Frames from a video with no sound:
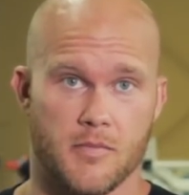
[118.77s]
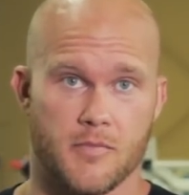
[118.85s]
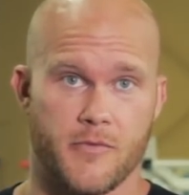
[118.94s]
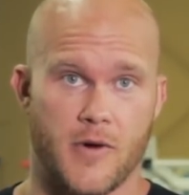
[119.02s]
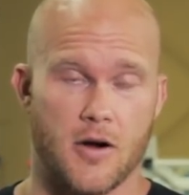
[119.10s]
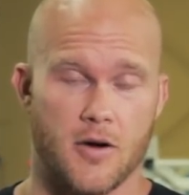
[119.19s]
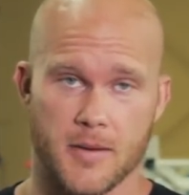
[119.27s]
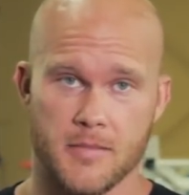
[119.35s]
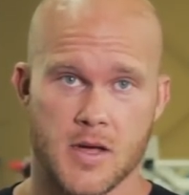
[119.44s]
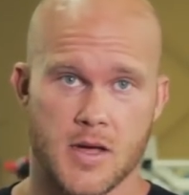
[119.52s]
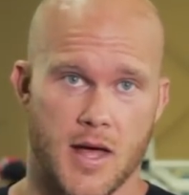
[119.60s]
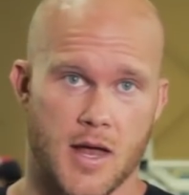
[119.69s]
firing
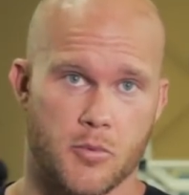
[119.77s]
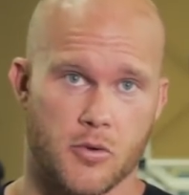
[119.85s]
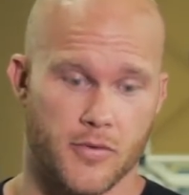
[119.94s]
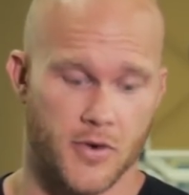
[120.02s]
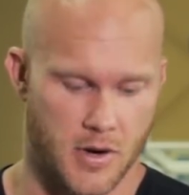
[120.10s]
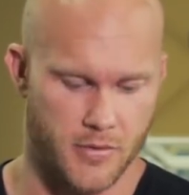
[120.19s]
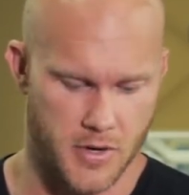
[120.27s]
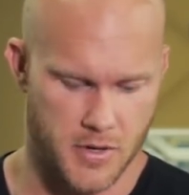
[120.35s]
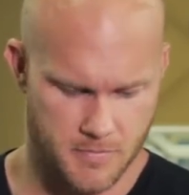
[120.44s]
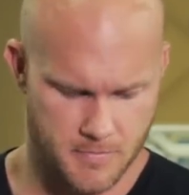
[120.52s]
and improve recovery.